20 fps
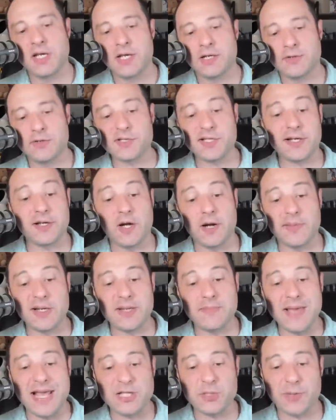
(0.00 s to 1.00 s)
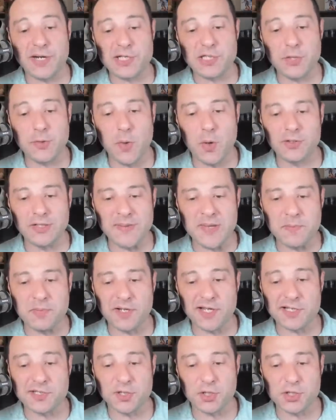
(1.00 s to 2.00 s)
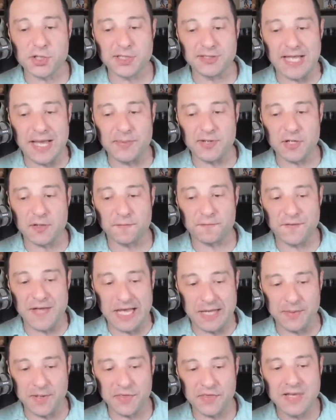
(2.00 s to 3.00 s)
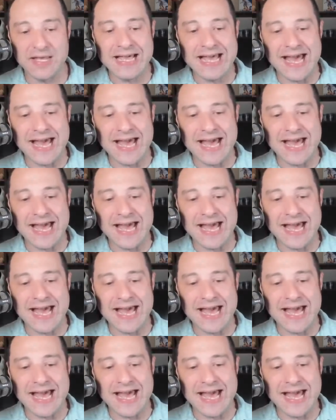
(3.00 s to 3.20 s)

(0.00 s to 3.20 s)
Cruising on Harmony in May 22. Well, let me book excursions in Labadee or Falmouth.